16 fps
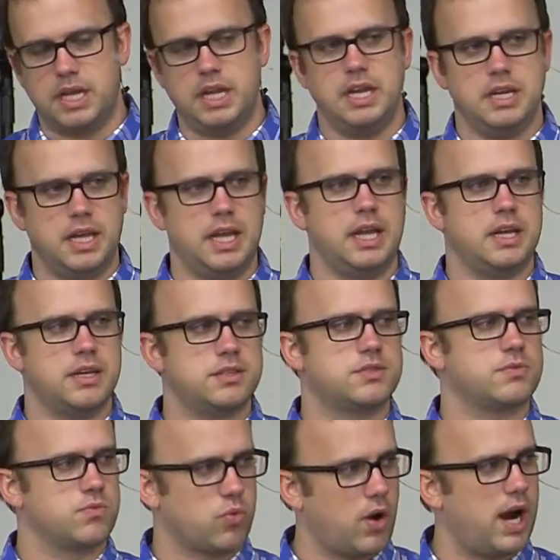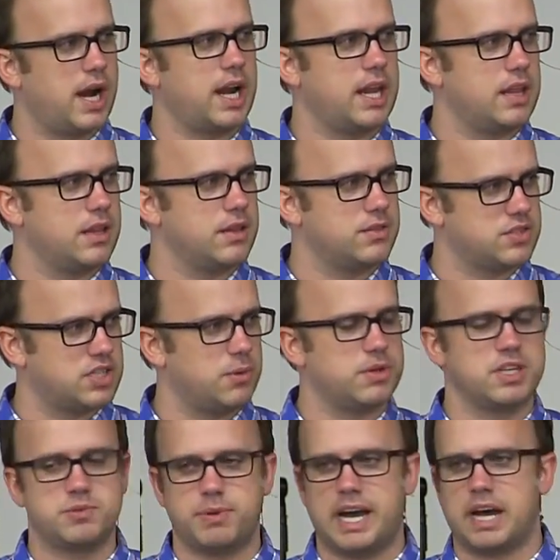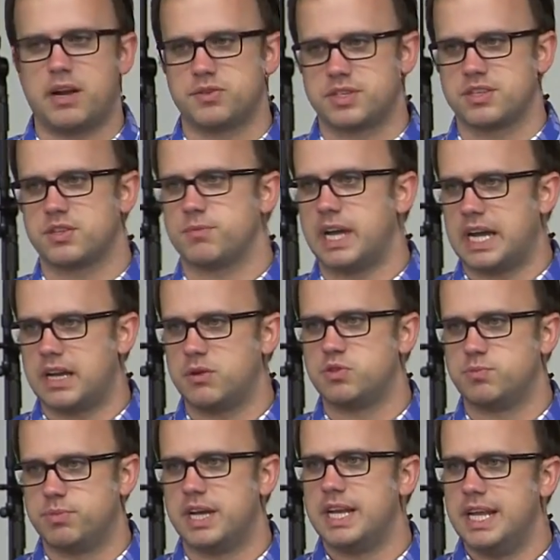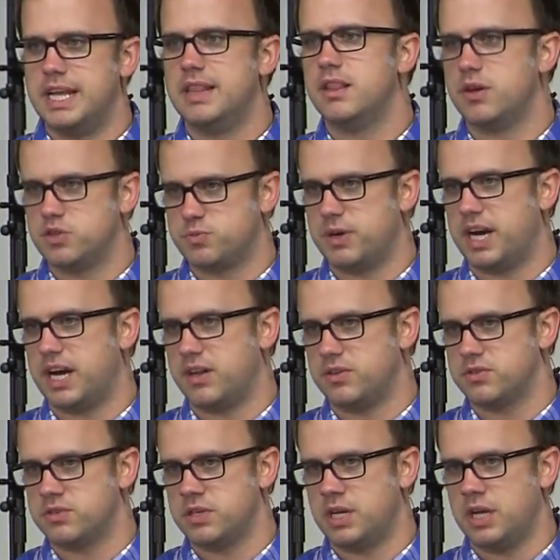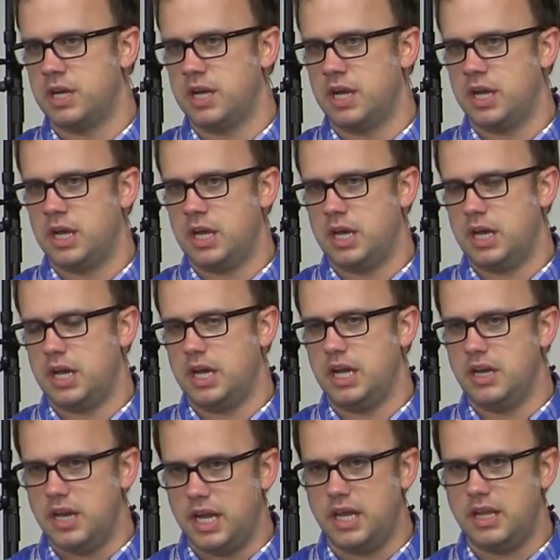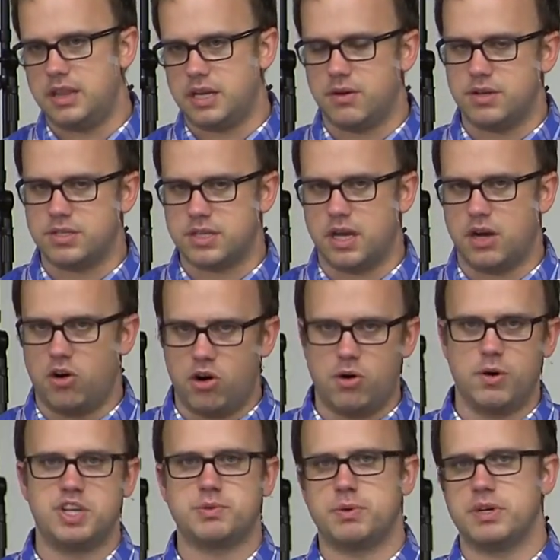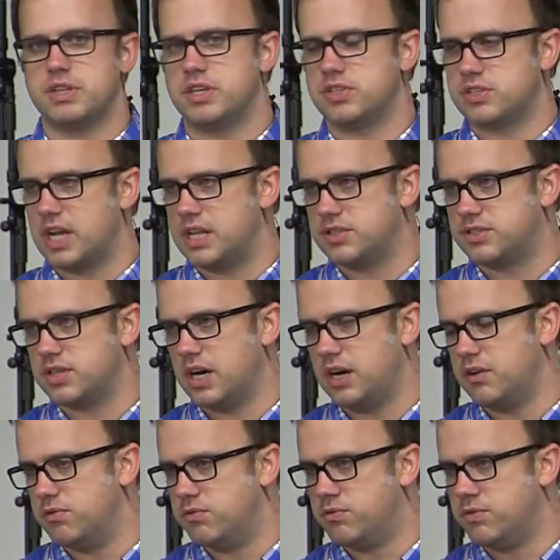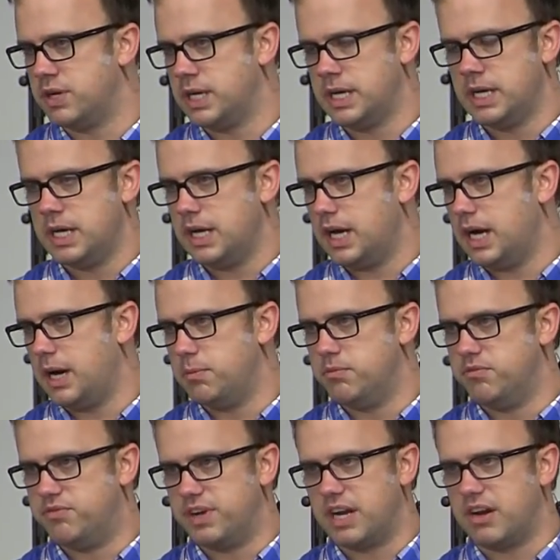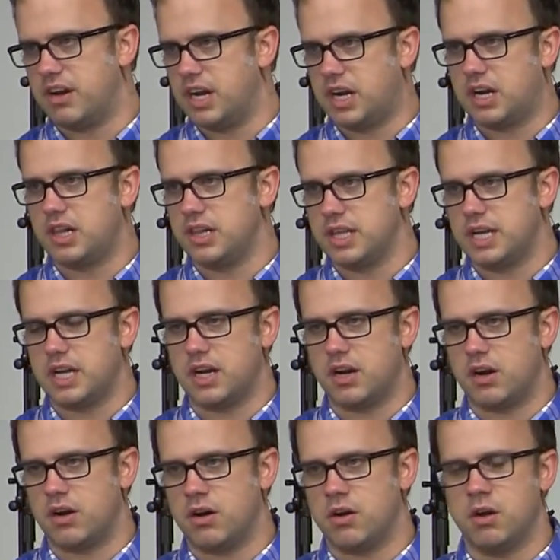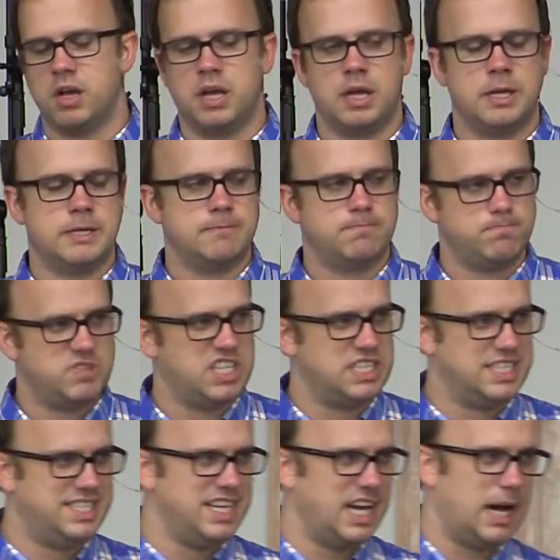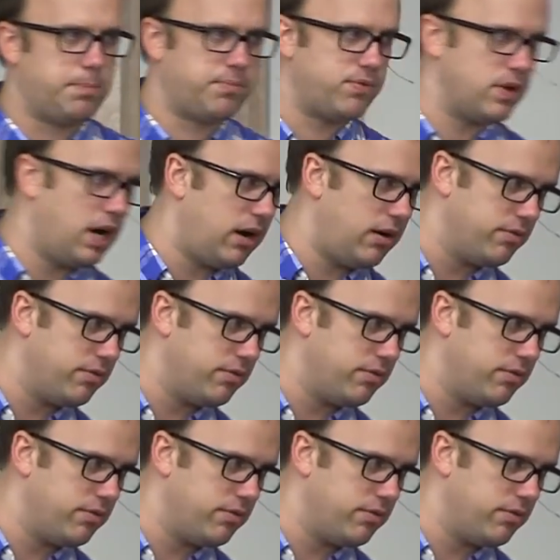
he is writing some of these battles as a man who's been in those battles. There has always been this sense of very clear, the depth